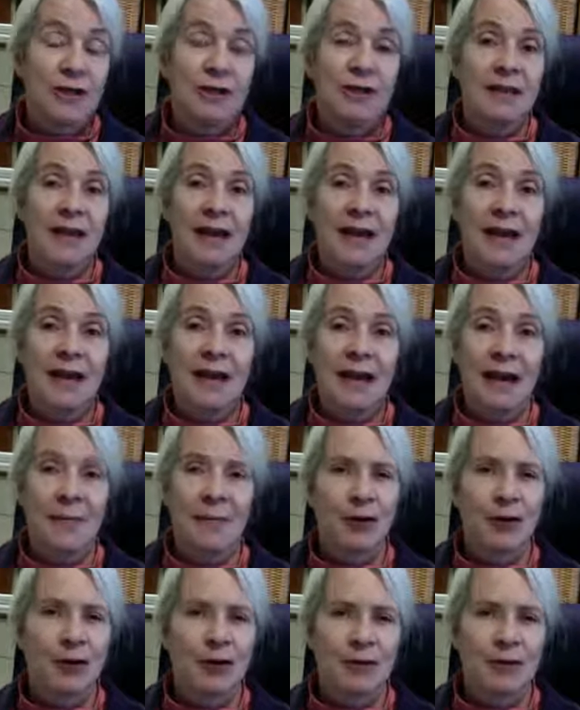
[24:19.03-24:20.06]
that I'm
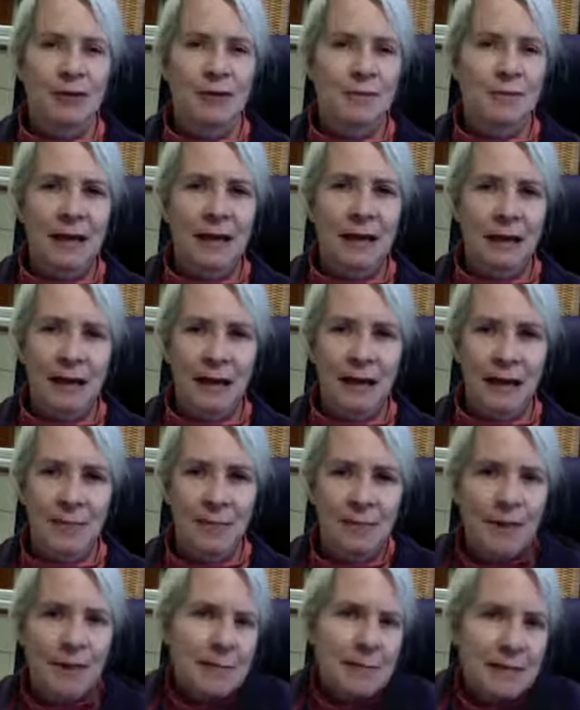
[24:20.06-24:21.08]
not making any
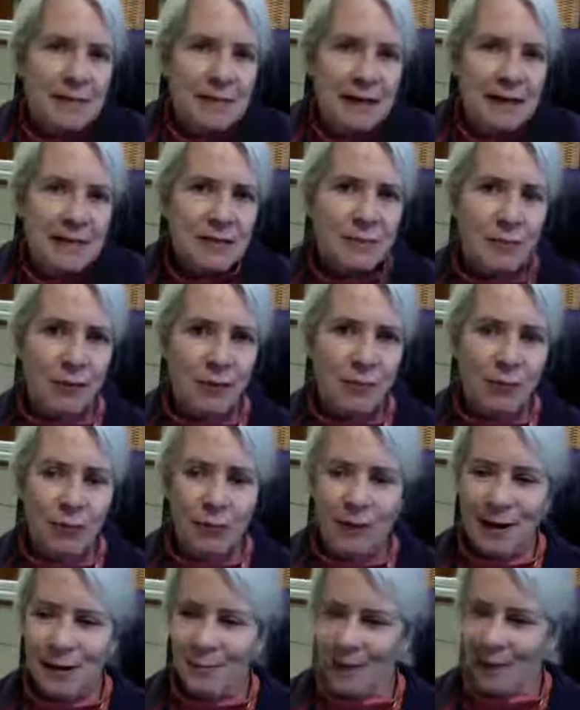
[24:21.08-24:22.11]
big mistakes when I'm
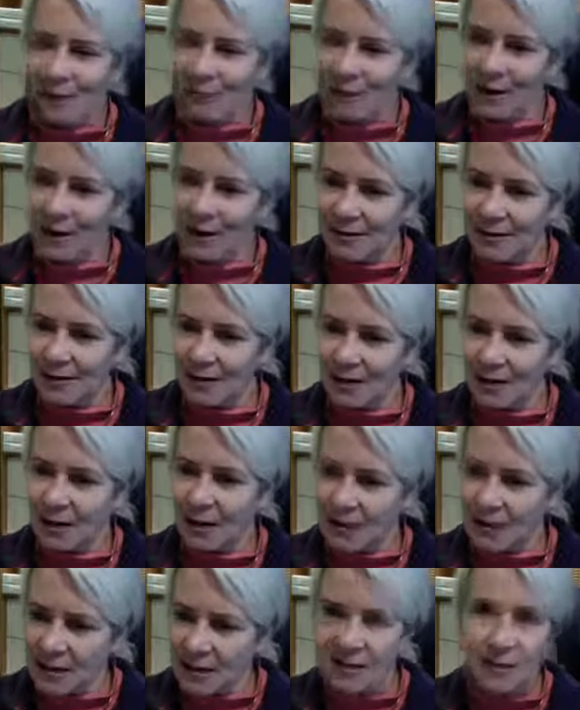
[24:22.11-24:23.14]
growing in my greenhouse. And
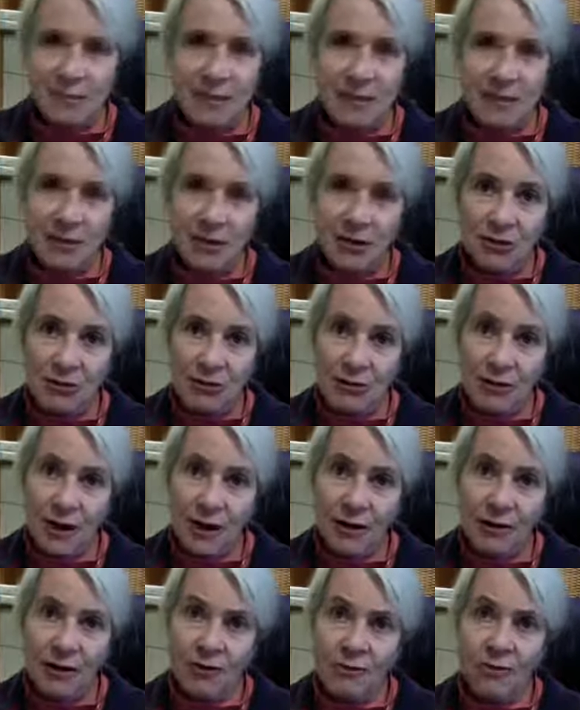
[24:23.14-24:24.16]
not that it's a mistake to grow
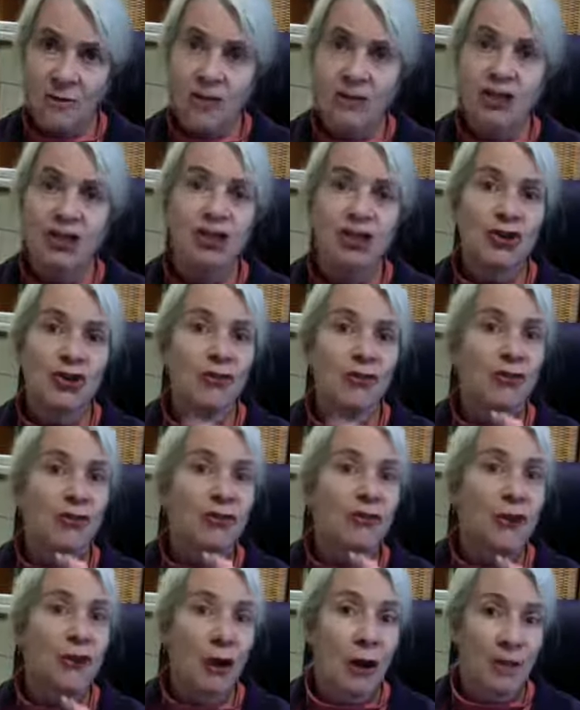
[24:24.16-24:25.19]
heirlooms. I just know that they're
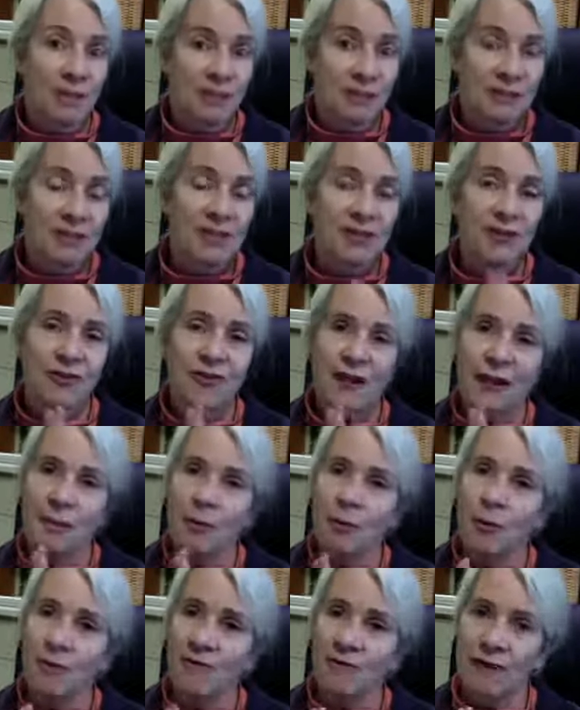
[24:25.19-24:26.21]
a lot fussier. They get
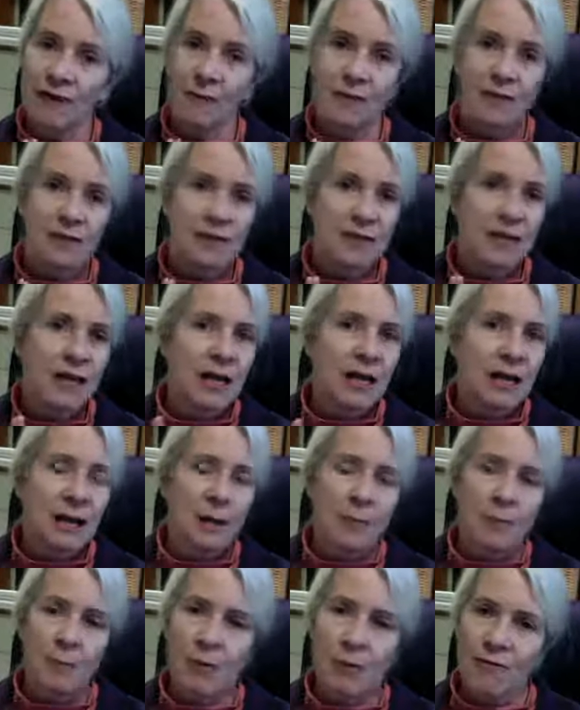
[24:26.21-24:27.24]
more virus,
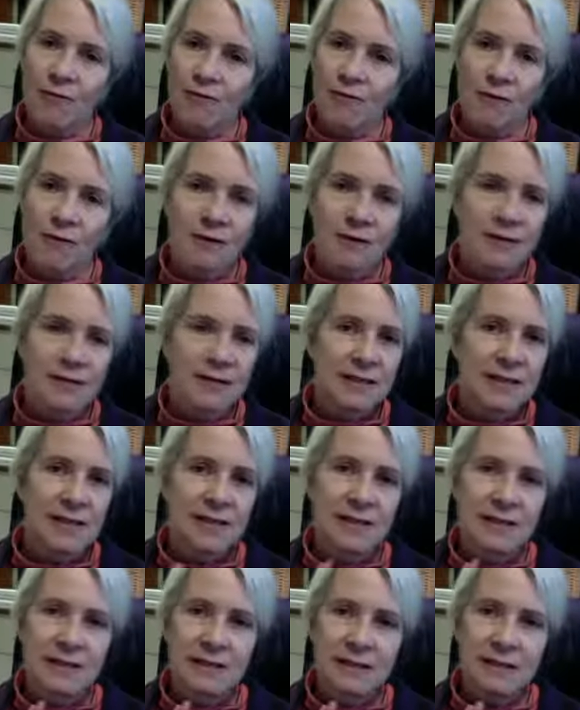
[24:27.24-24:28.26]
more fungal
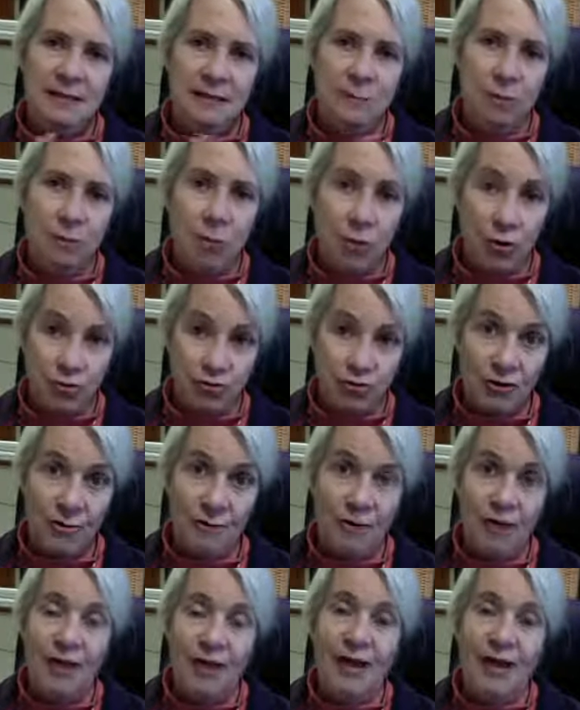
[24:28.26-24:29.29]
diseases, more trouble.